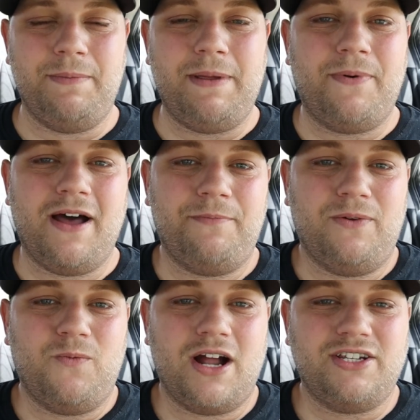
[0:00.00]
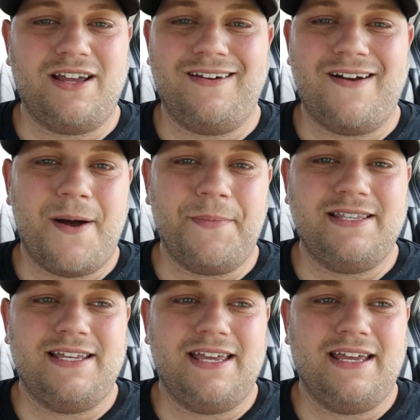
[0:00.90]
People have been watching and
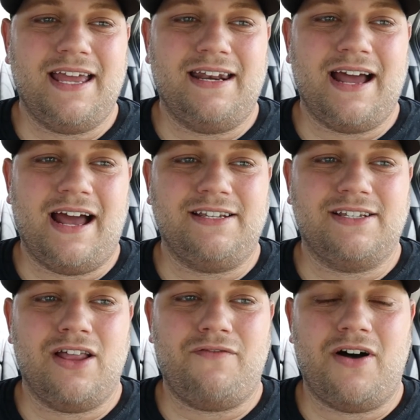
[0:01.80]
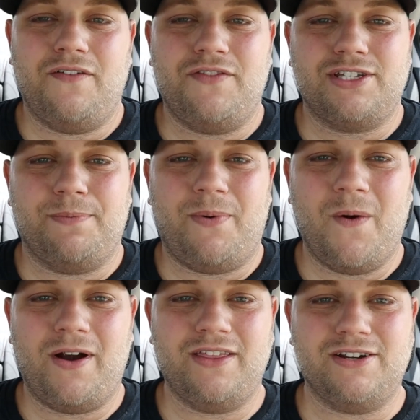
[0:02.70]
commenting, and I just love all of the
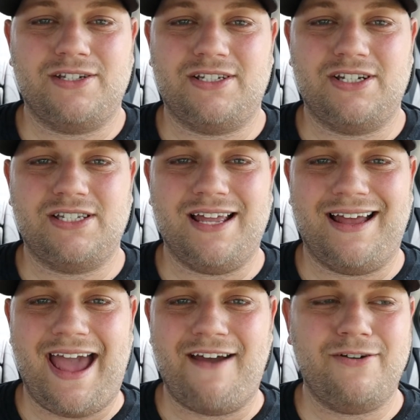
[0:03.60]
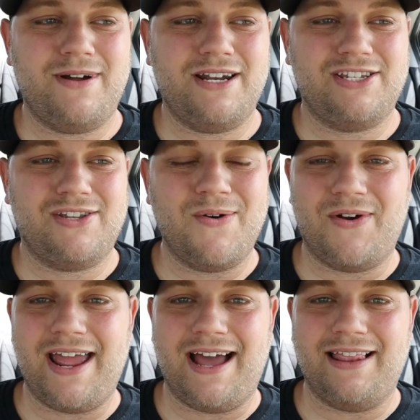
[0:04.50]
support. Everyone is so
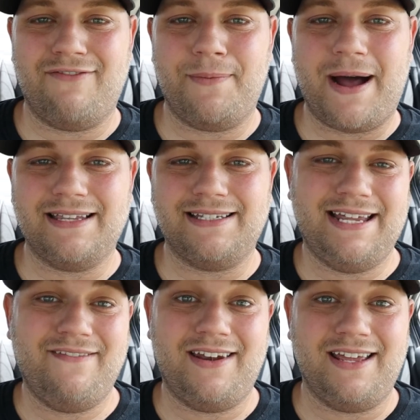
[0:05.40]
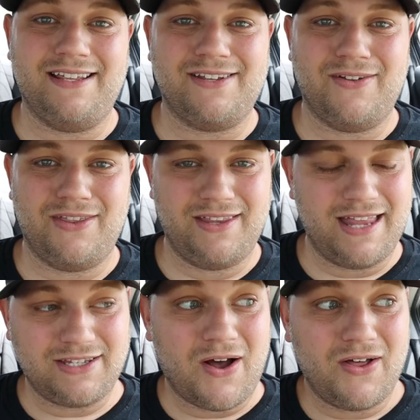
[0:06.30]
great. I love the positivity. So
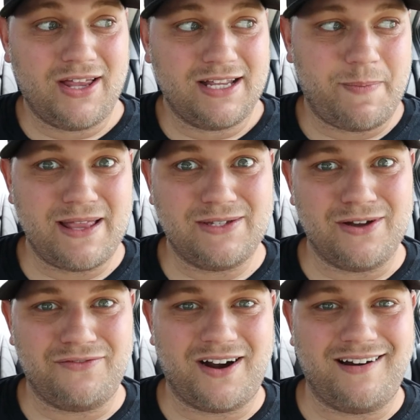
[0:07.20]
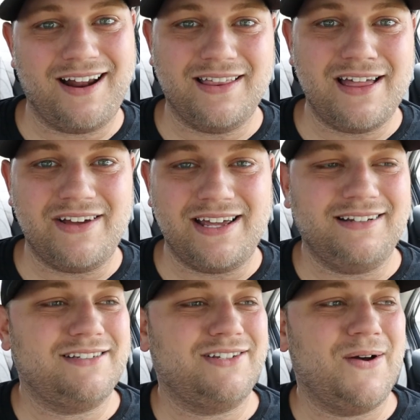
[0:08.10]
that's all it's been so far, and I love it.
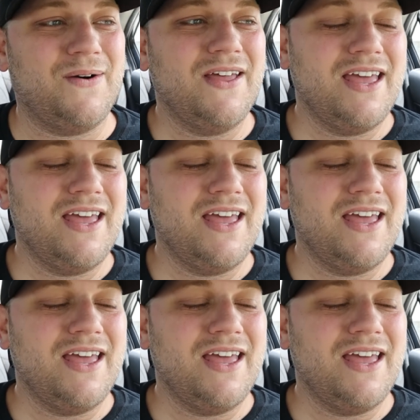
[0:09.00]
So